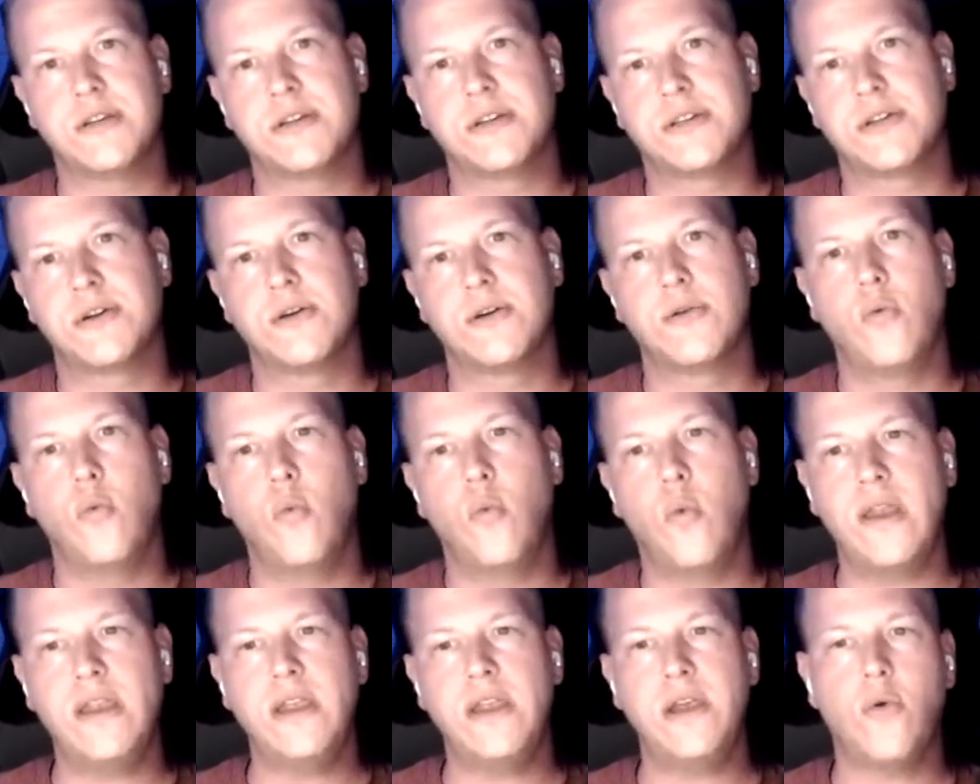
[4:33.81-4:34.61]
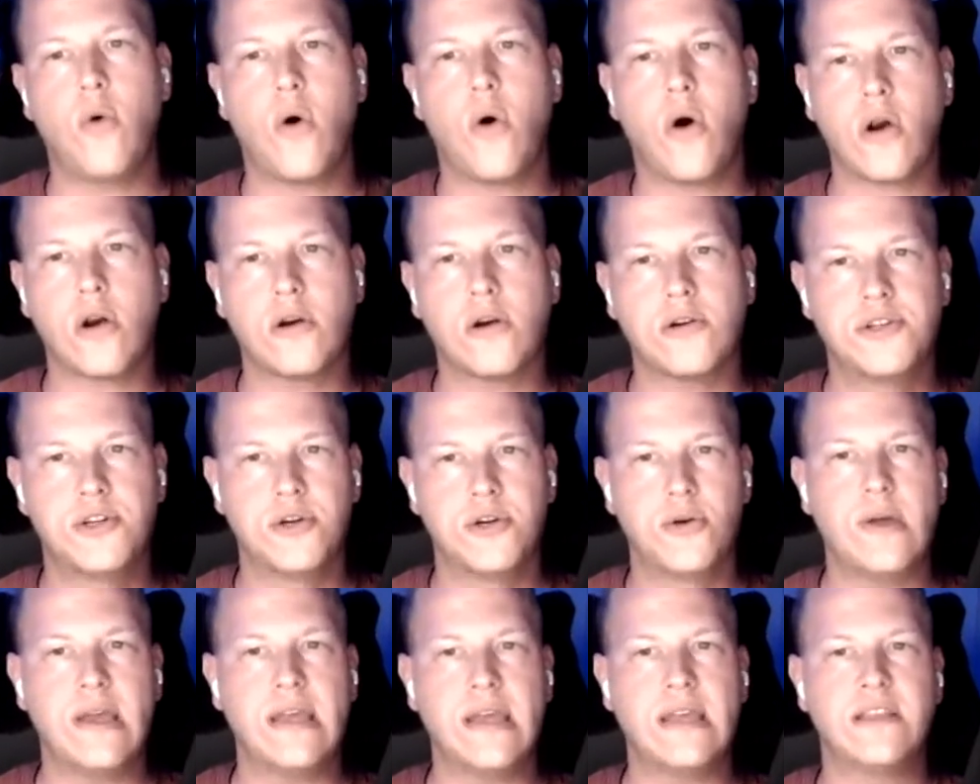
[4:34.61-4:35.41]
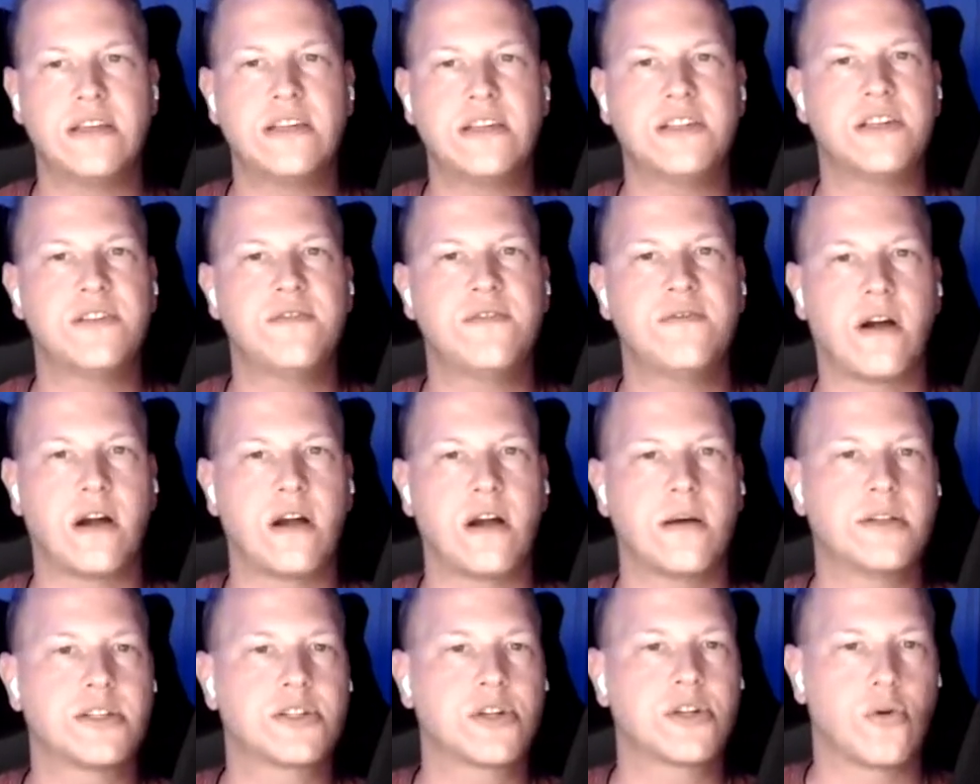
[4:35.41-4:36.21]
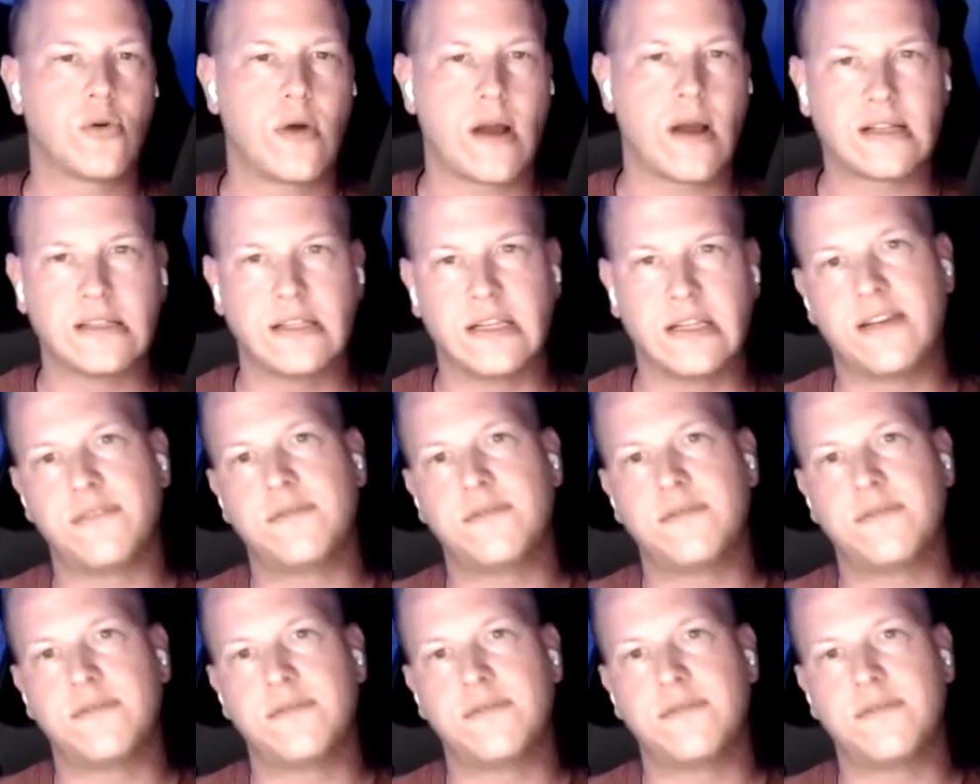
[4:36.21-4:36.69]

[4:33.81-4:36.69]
So when you are doing these environments correctly,